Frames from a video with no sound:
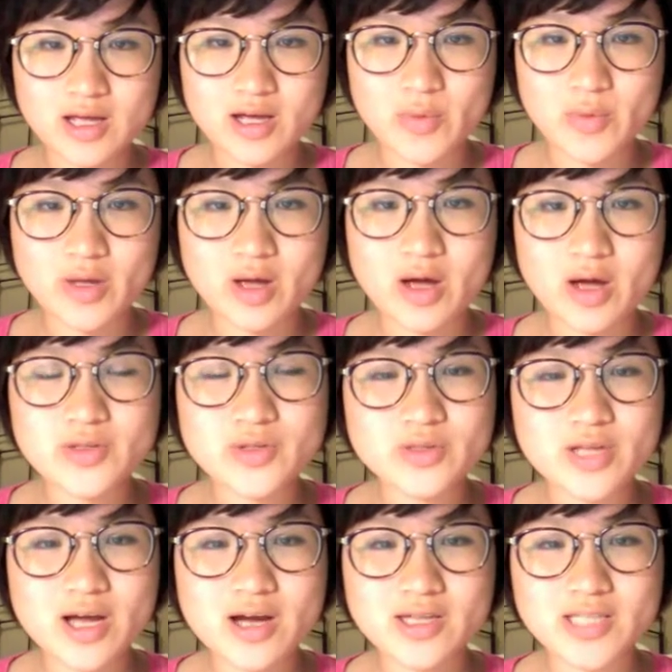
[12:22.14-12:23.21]
We also
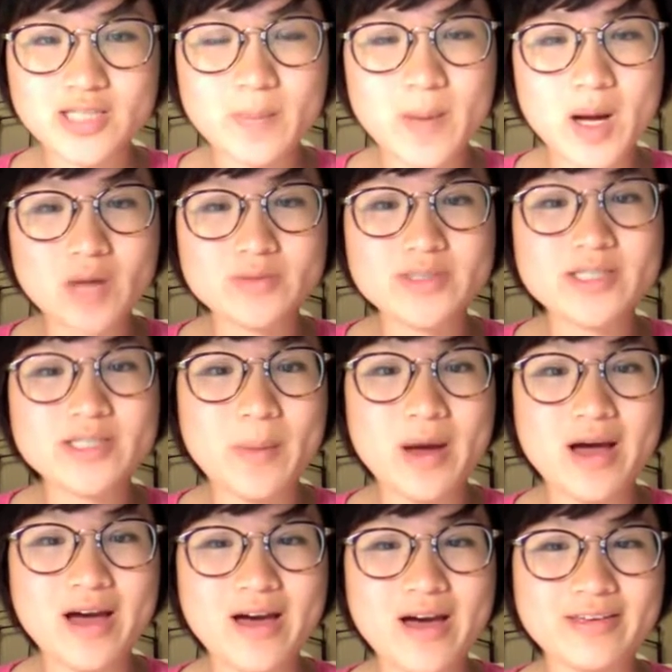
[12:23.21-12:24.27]
talked about the
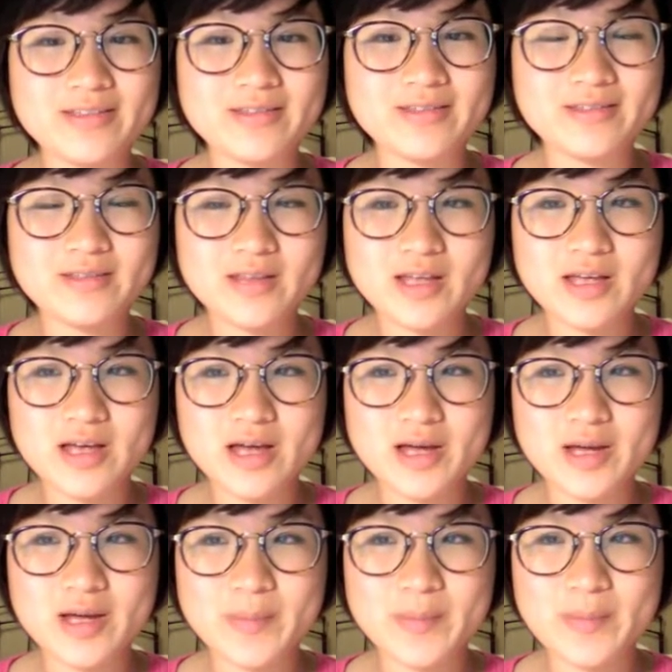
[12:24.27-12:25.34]
pie.
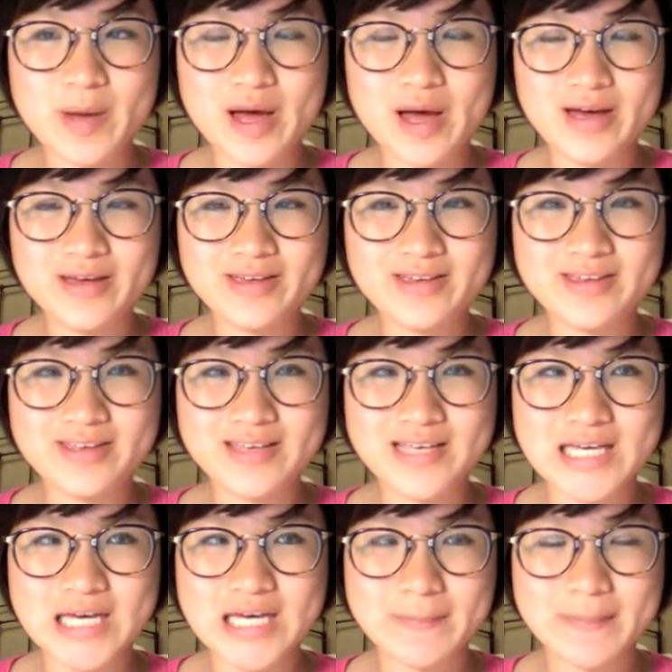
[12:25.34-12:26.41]
Pie
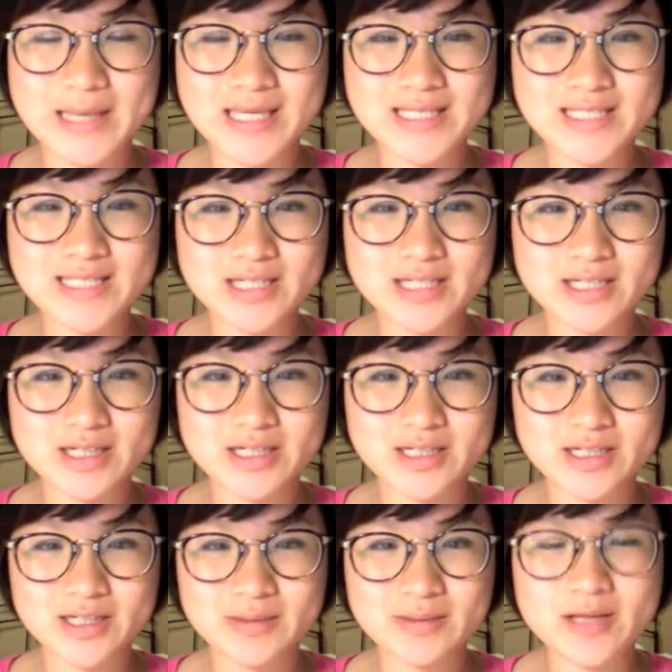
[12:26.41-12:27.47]
means
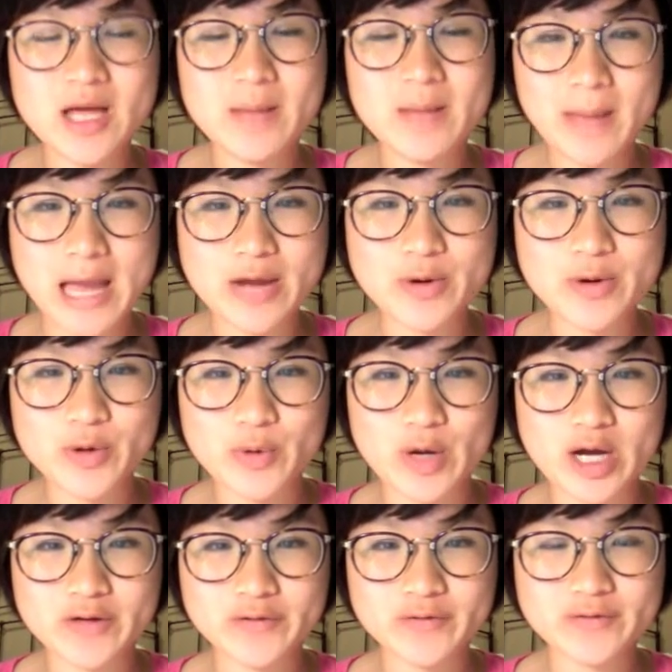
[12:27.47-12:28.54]

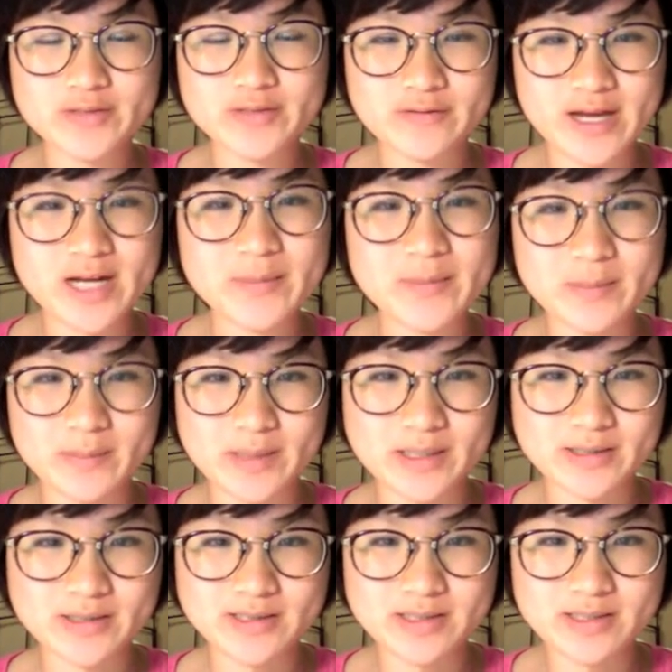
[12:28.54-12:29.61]
paragraph
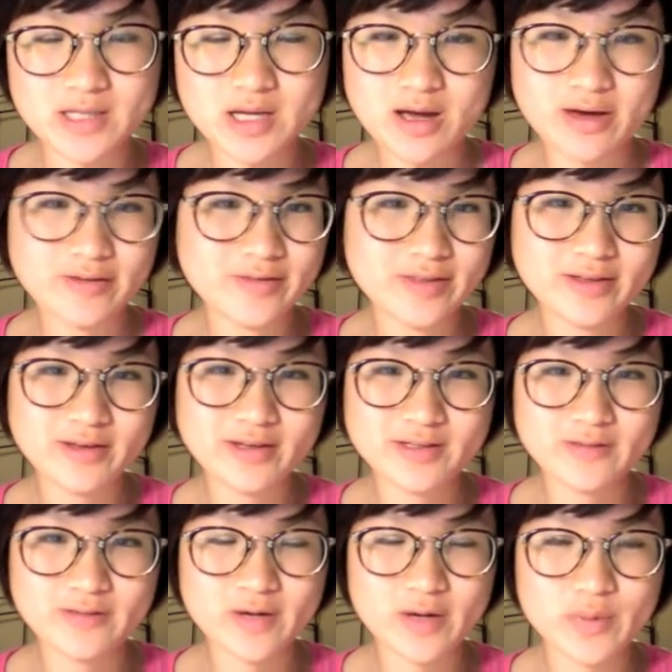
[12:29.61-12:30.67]
development. I think
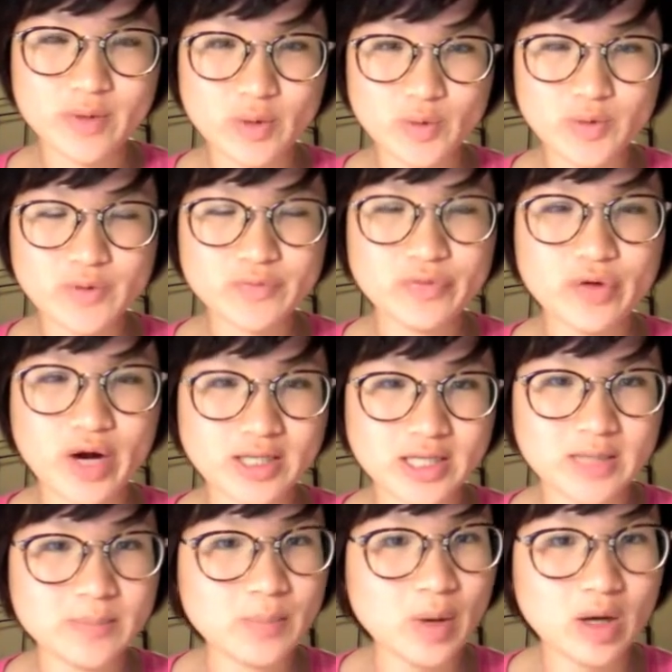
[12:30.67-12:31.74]
it's very useful and
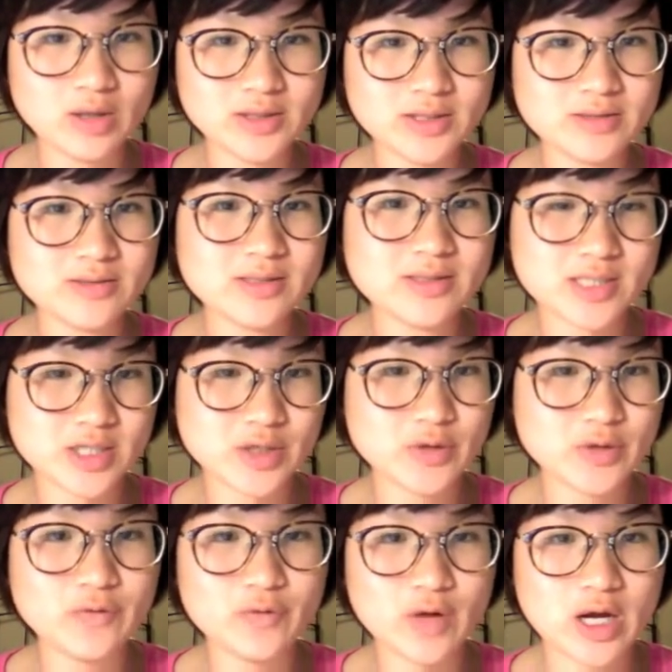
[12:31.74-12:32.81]
important
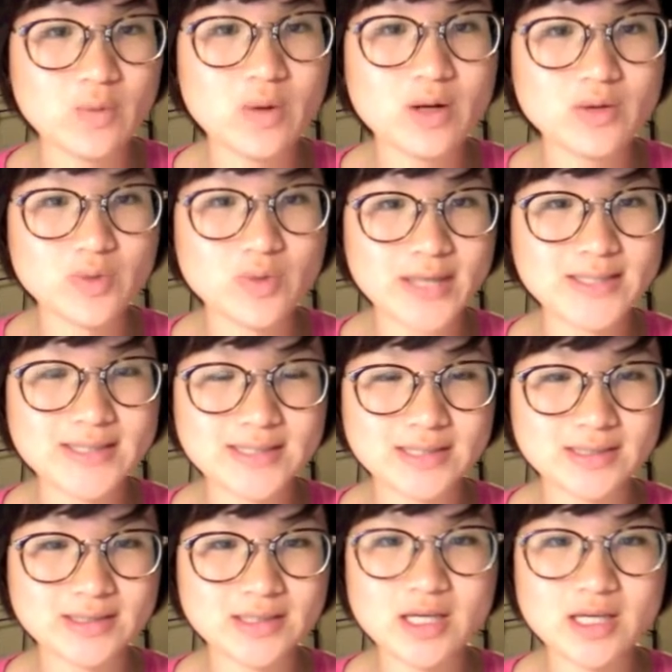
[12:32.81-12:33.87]
skill for our writing.